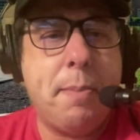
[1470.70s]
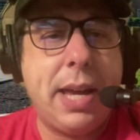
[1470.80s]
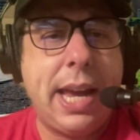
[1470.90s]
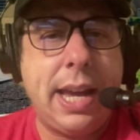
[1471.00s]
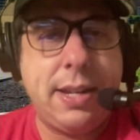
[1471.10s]

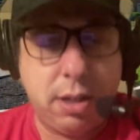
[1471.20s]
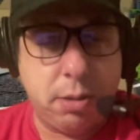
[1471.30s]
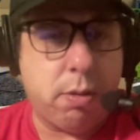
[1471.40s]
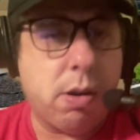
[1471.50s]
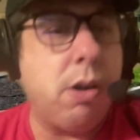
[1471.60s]
And Doug
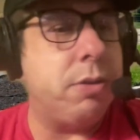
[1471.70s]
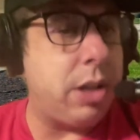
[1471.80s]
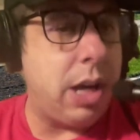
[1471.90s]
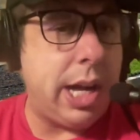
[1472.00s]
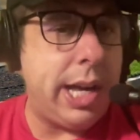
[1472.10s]
Marone's
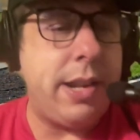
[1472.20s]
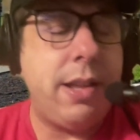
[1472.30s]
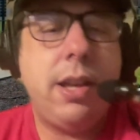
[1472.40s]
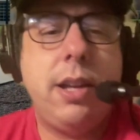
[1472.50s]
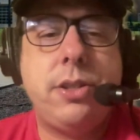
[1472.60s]
gone.
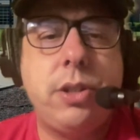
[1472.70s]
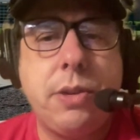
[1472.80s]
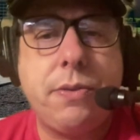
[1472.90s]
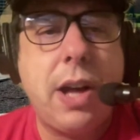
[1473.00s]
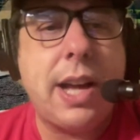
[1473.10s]
So
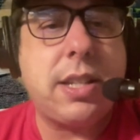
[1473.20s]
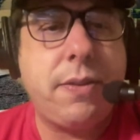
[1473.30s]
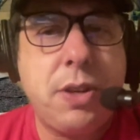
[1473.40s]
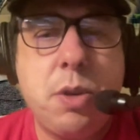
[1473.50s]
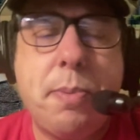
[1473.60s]
you've lost a
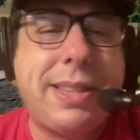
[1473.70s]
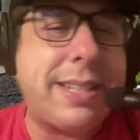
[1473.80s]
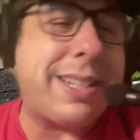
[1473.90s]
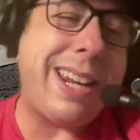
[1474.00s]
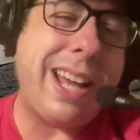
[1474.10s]
few, but that's
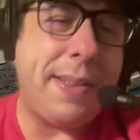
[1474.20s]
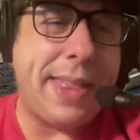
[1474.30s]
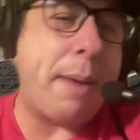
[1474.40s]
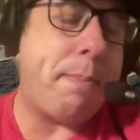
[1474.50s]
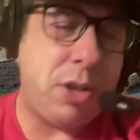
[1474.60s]
kind of how
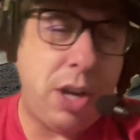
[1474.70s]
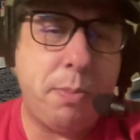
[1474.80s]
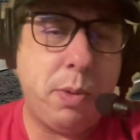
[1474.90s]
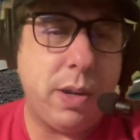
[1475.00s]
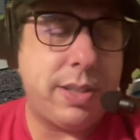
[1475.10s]
that job
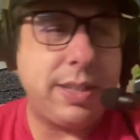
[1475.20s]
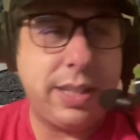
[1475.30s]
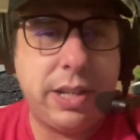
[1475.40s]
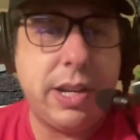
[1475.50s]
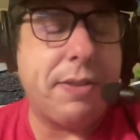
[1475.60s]
works. Is
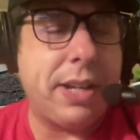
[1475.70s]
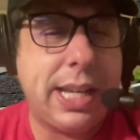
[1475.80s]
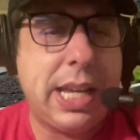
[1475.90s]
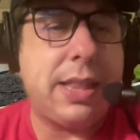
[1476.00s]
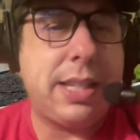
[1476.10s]
like you're never going
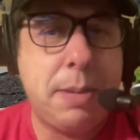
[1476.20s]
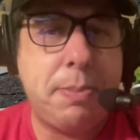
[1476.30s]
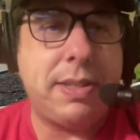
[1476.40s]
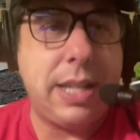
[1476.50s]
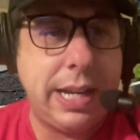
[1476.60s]
to keep the
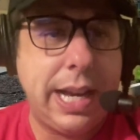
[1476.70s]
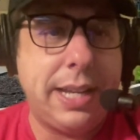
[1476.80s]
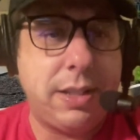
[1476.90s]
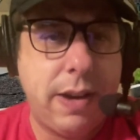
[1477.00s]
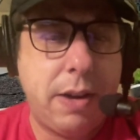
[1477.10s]
same
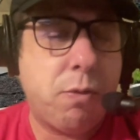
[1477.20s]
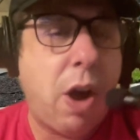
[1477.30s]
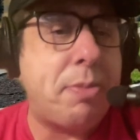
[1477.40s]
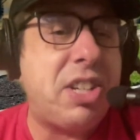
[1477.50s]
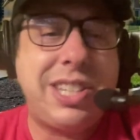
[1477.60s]
guys around.
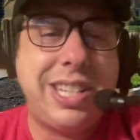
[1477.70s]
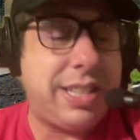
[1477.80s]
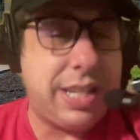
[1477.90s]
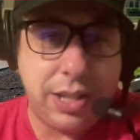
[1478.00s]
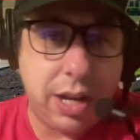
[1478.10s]
Rob
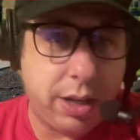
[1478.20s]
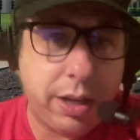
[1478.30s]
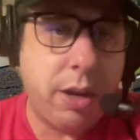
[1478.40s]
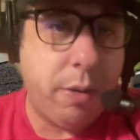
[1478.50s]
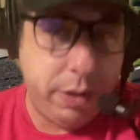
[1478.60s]
Chudzinski's not going to
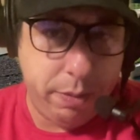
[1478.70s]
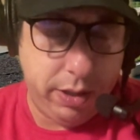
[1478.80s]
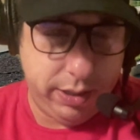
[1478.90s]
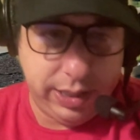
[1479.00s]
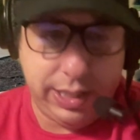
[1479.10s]
go anywhere
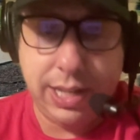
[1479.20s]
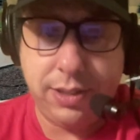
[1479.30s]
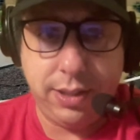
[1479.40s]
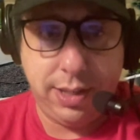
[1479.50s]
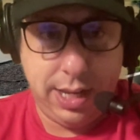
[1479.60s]
because his kid's
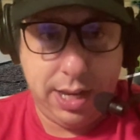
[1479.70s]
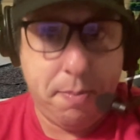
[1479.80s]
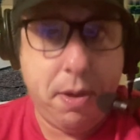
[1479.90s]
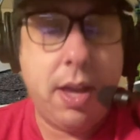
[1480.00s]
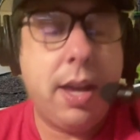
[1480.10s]
on the team
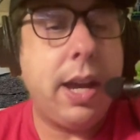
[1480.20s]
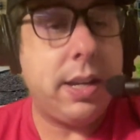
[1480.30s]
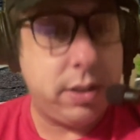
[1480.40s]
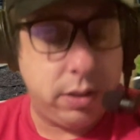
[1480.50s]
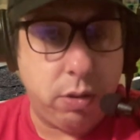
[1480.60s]
and
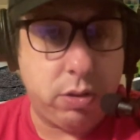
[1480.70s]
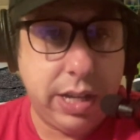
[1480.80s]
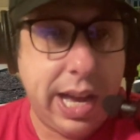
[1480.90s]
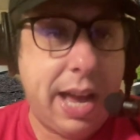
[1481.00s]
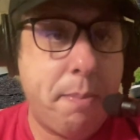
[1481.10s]
he's a local
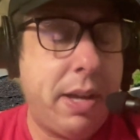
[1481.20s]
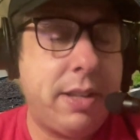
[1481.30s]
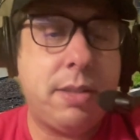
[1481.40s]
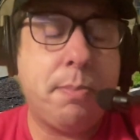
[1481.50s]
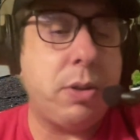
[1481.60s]
guy. But
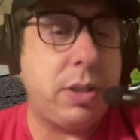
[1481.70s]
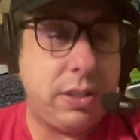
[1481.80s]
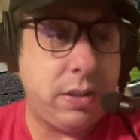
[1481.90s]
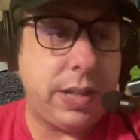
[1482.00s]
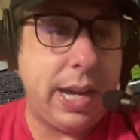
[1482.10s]
most of these
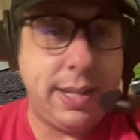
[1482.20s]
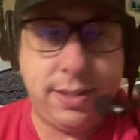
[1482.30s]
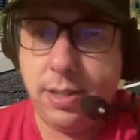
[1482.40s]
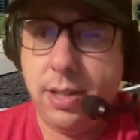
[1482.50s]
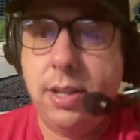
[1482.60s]
other
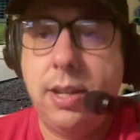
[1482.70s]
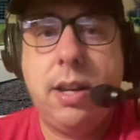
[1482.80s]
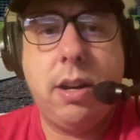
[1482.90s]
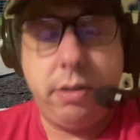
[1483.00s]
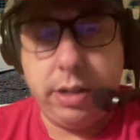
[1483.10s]
guys
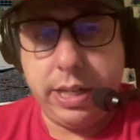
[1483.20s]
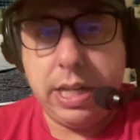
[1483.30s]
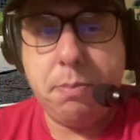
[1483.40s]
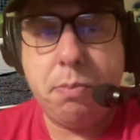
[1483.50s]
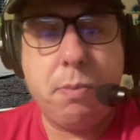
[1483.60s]
are going to
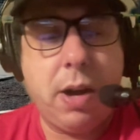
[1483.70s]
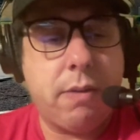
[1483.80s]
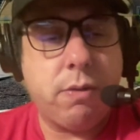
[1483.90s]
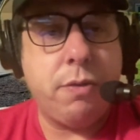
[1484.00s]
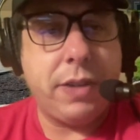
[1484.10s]
keep
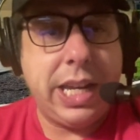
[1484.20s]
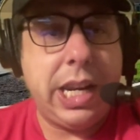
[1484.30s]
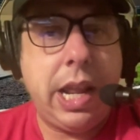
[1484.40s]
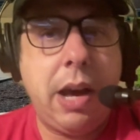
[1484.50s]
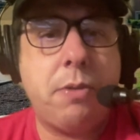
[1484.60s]
roving in
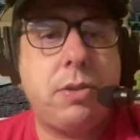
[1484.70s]
and out.